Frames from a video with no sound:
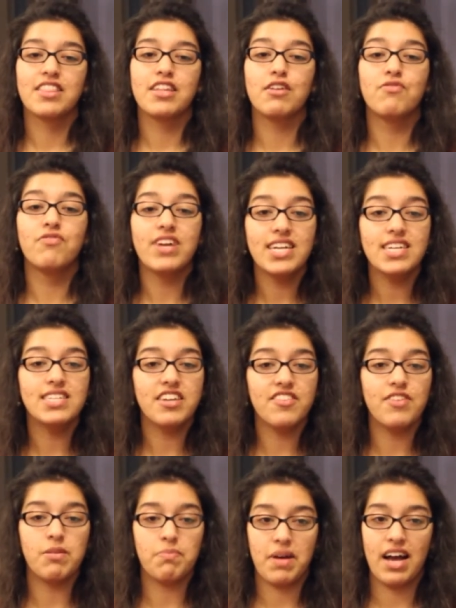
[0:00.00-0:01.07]
their
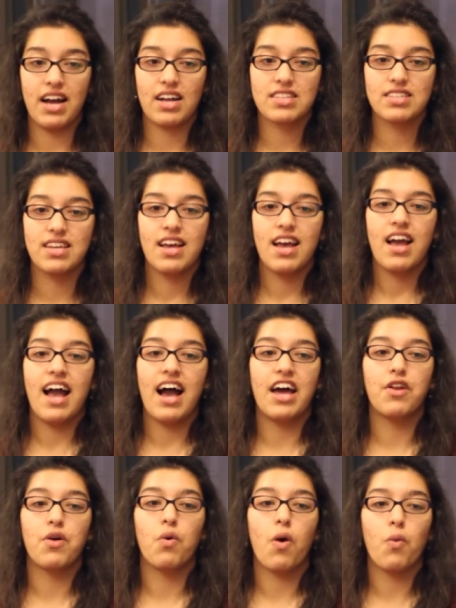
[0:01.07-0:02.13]
radiative impact
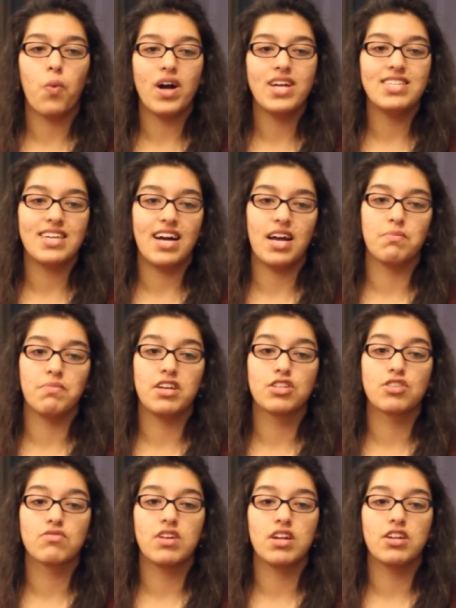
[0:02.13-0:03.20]
at one time
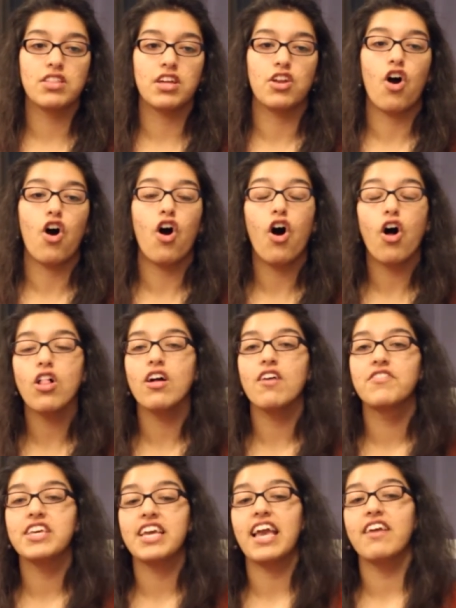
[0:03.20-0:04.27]
is greater than all
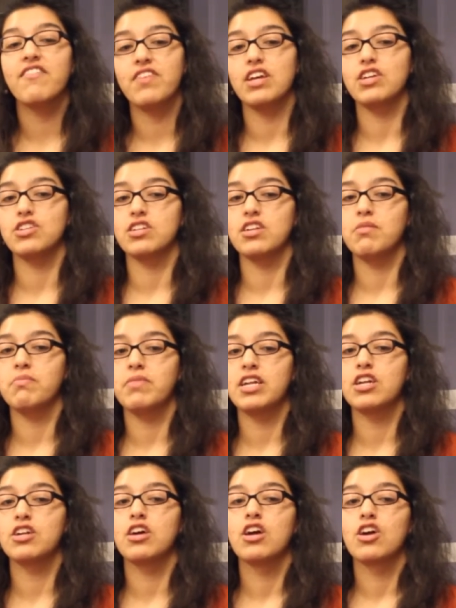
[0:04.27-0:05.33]
of the aviation
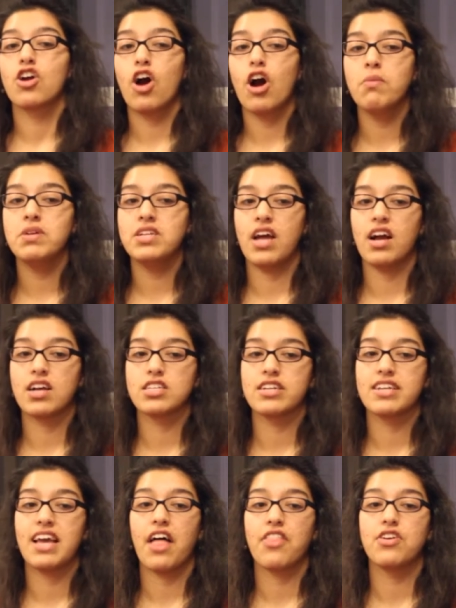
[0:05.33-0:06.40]
emitted carbon
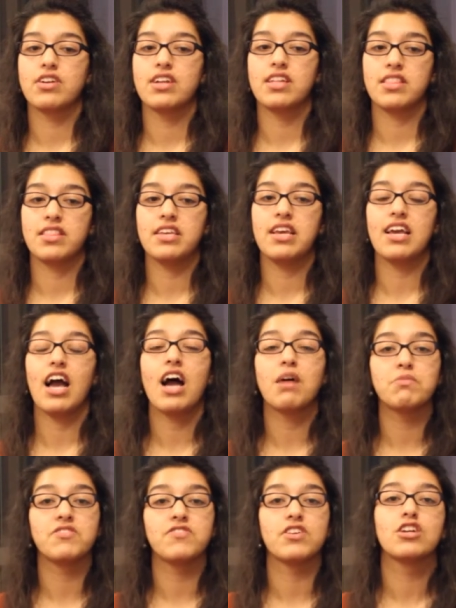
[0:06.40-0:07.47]
dioxide gathered in the
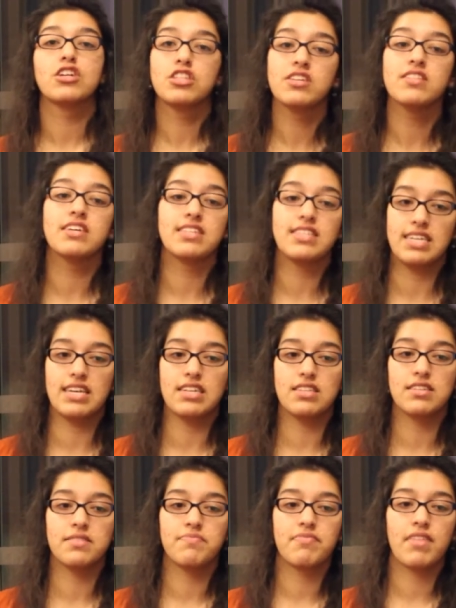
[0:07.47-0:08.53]
atmosphere to this
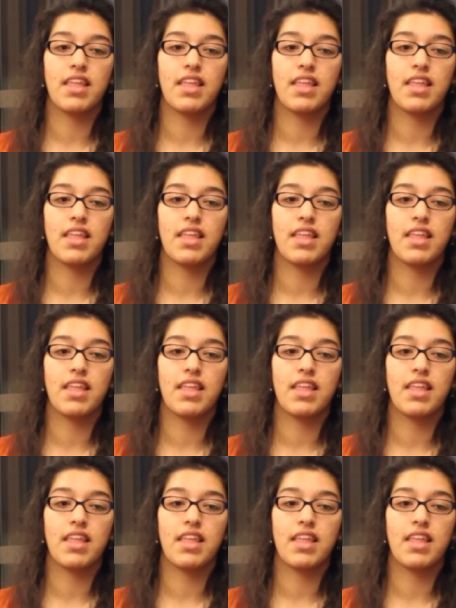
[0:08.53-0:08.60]
date.